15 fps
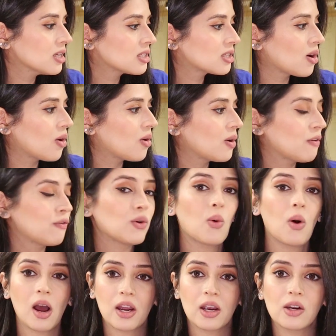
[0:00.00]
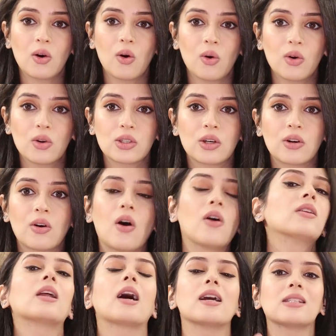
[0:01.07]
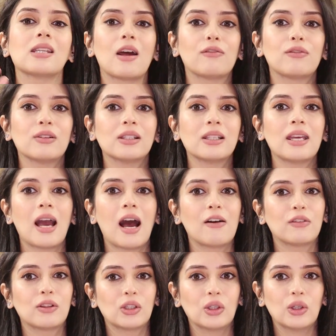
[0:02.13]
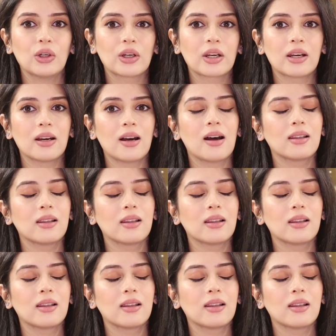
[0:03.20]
so if you are going to order online definitely have a look